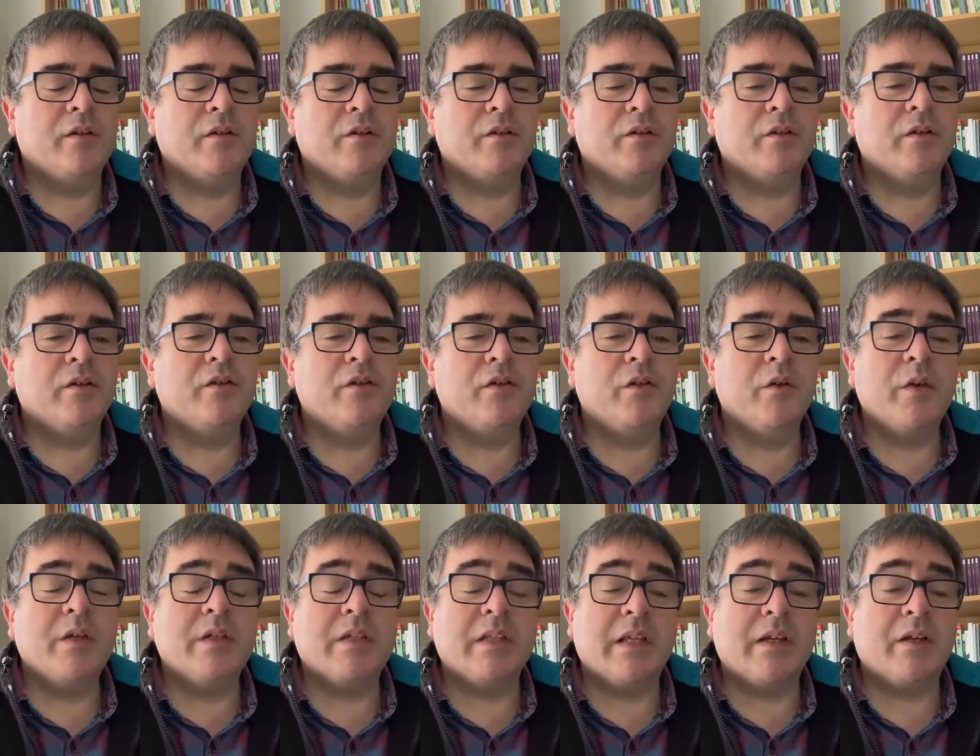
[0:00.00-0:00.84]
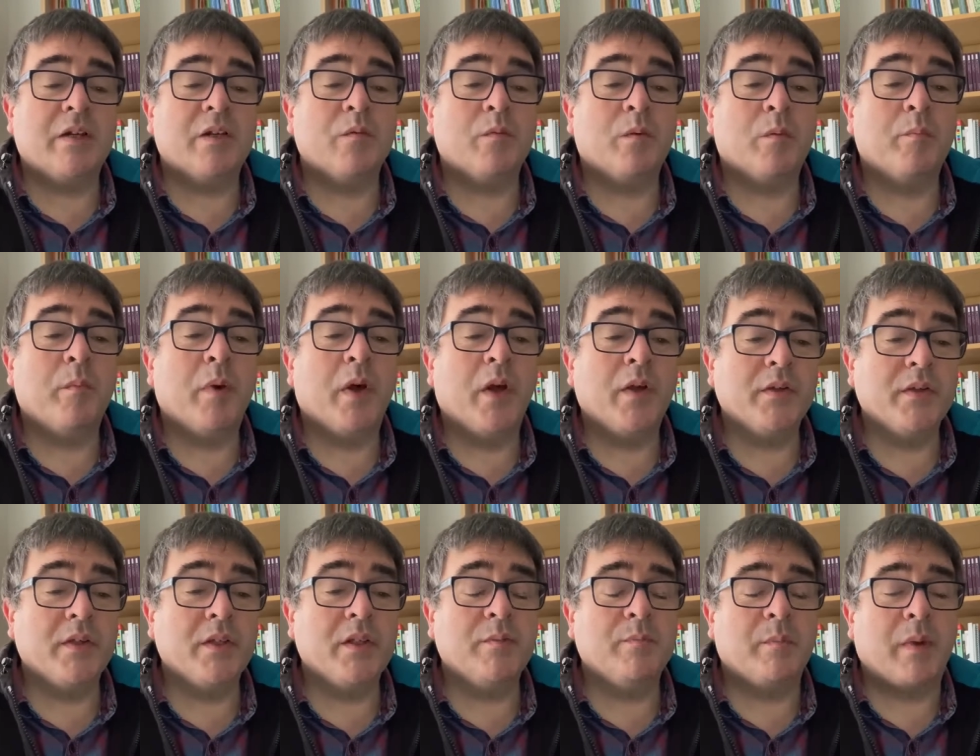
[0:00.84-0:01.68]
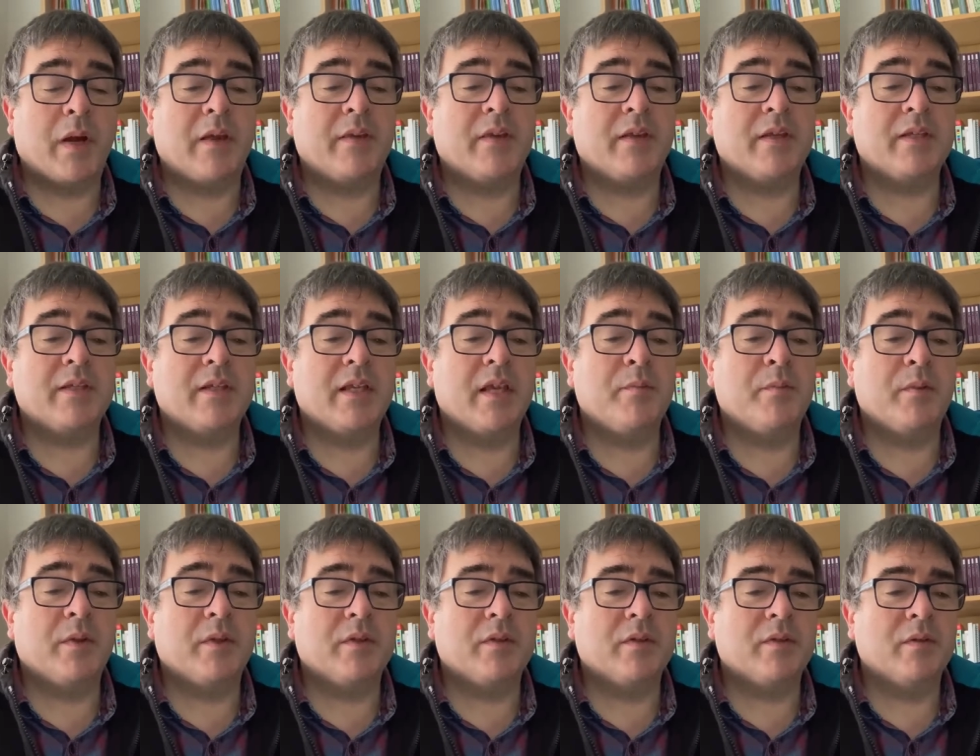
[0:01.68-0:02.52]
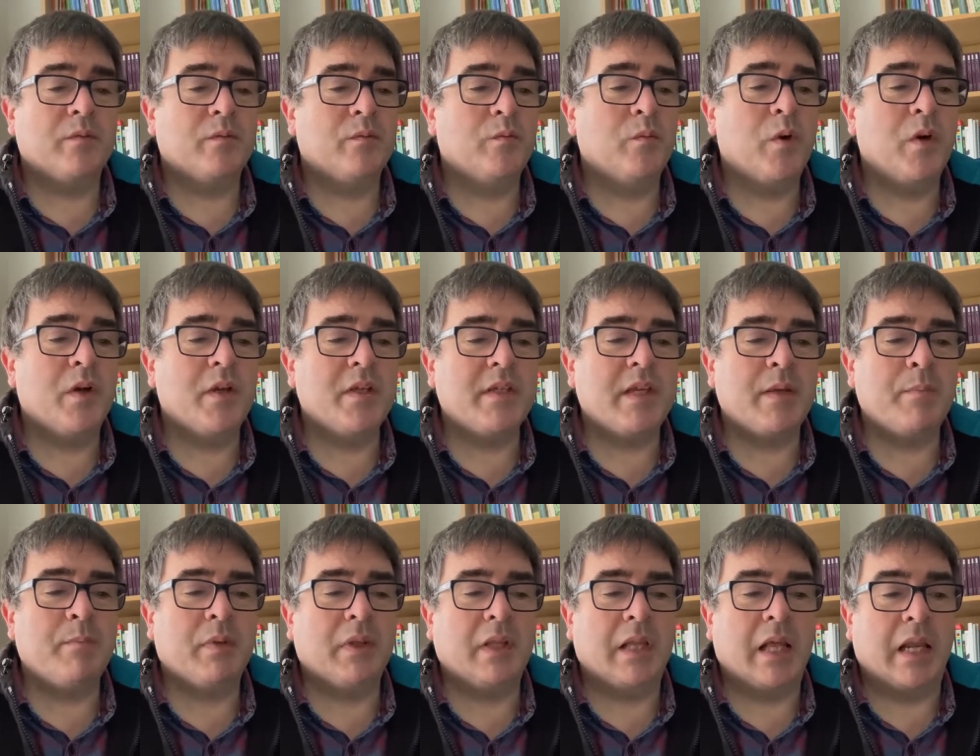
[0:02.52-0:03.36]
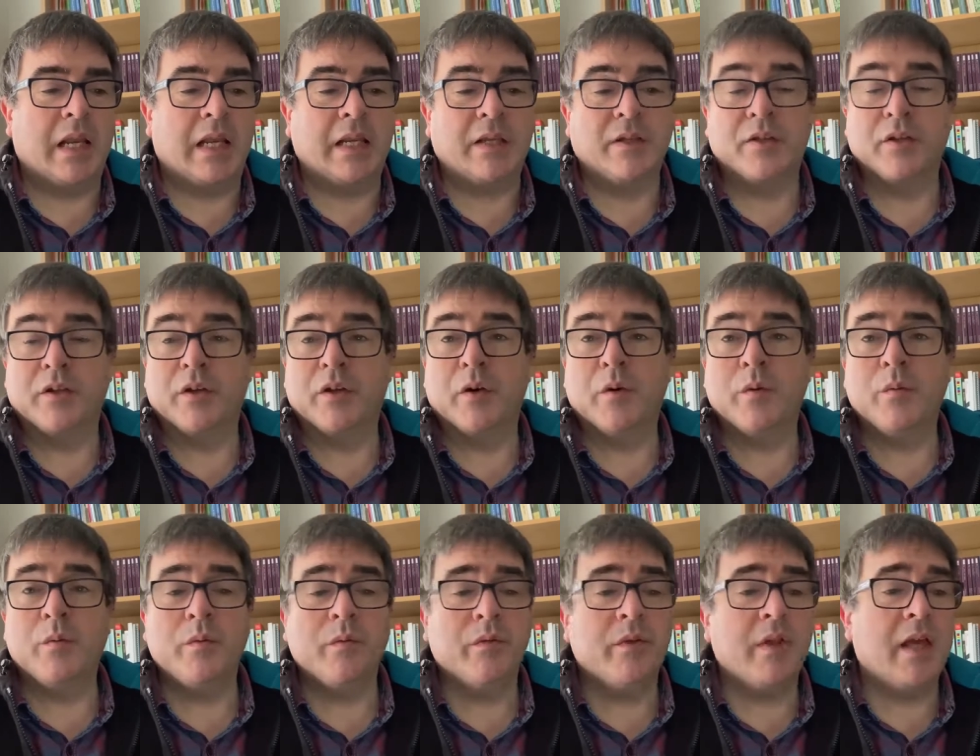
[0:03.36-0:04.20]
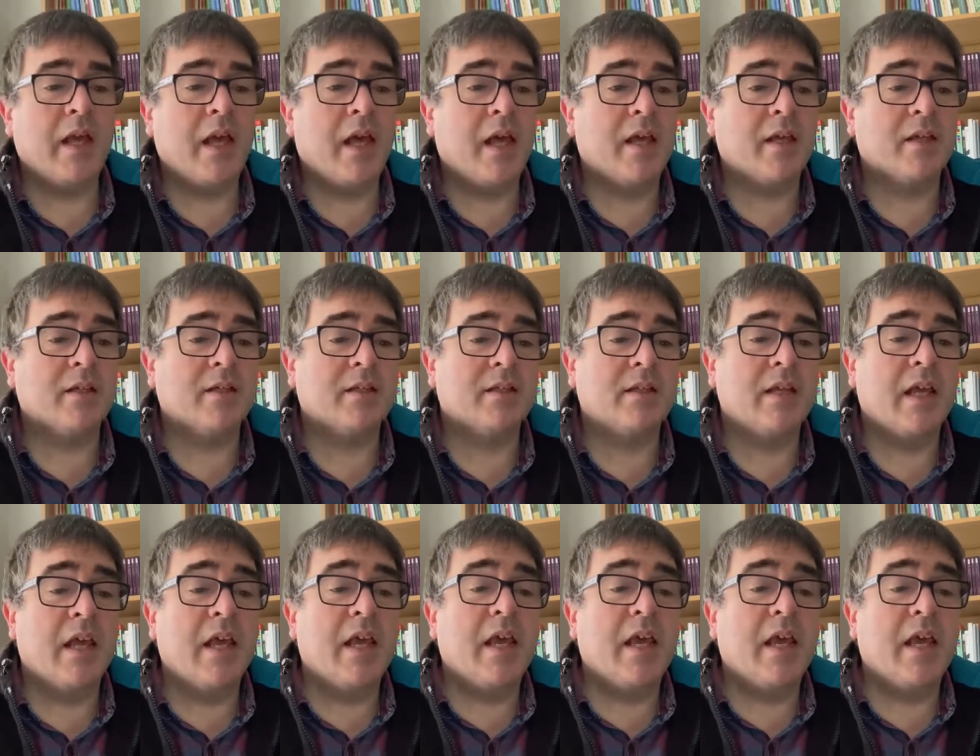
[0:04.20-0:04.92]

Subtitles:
The Jewish leaders were puzzled by this statement. "Where is he planning to go?" they asked.